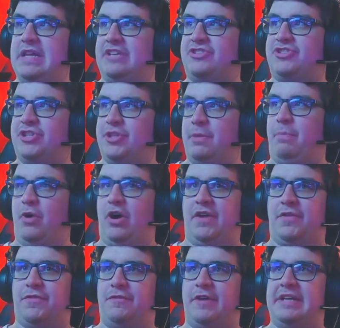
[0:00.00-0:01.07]
to the
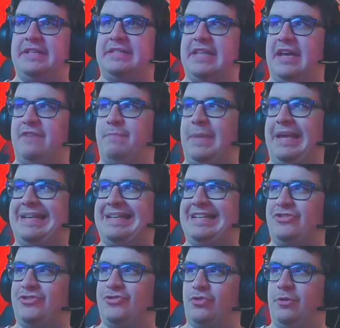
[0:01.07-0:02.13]
boss fights that make it
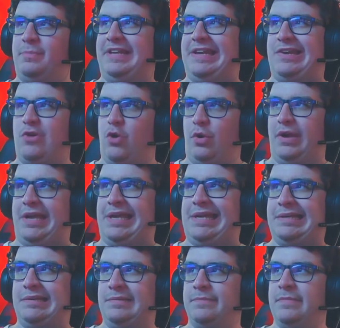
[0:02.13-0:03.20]
extremely
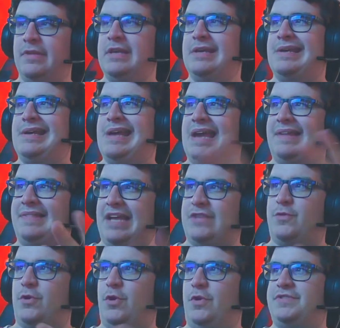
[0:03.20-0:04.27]
annoying. And
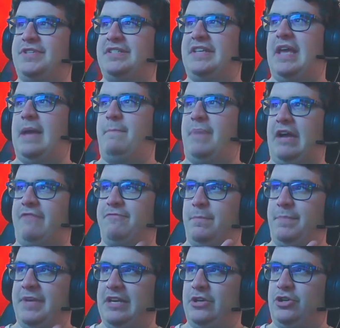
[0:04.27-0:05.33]
that's what holds this game back
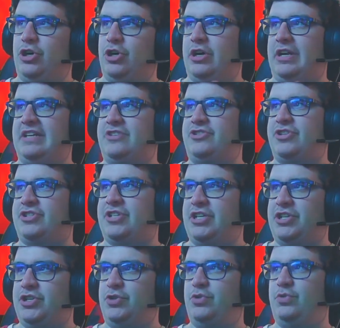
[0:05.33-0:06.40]
from being good. It's just a
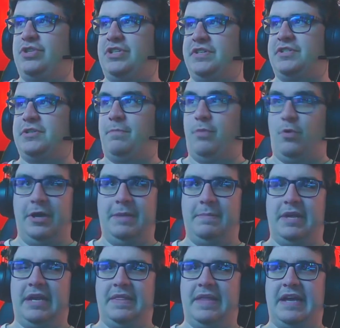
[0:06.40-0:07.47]
huge
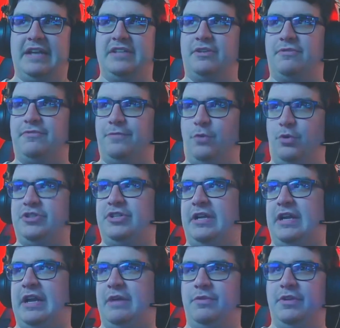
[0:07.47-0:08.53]
disappointment, and that is
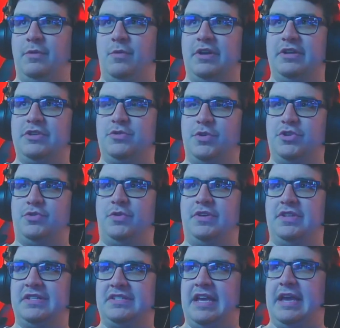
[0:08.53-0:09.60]
unfortunate. I really wanted to enjoy
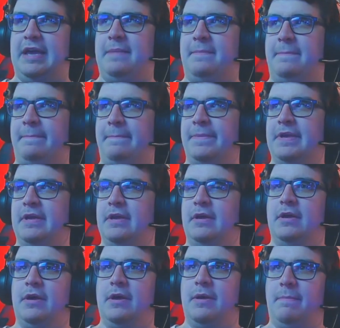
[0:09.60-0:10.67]
this game.
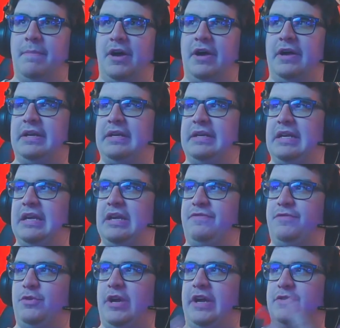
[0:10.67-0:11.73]
But
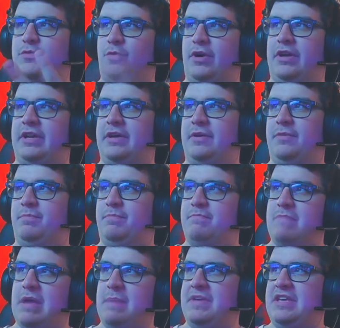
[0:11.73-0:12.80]
if you guys want to
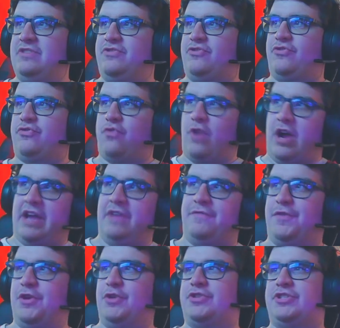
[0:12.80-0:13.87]
maybe try
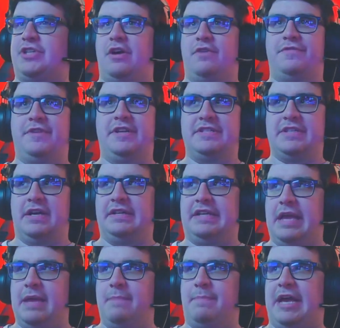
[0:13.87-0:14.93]
for yourself, it is on
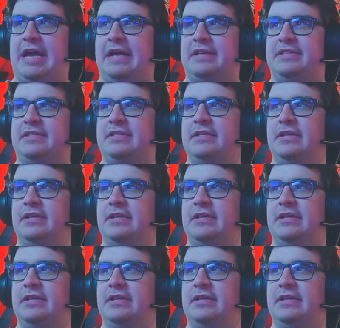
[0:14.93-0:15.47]
Game Pass.